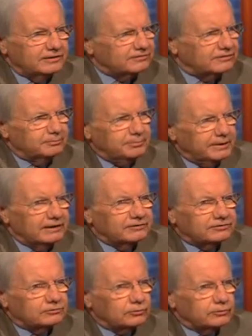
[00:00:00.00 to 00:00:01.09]
this the
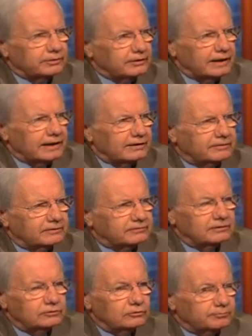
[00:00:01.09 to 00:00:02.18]
biggest story like this
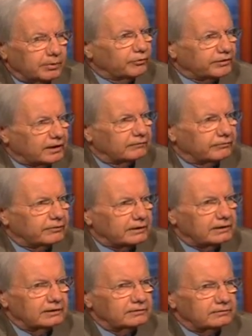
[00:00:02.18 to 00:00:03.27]
that you've both covered
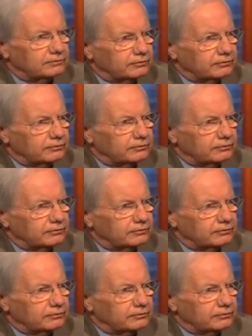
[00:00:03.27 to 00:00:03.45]
in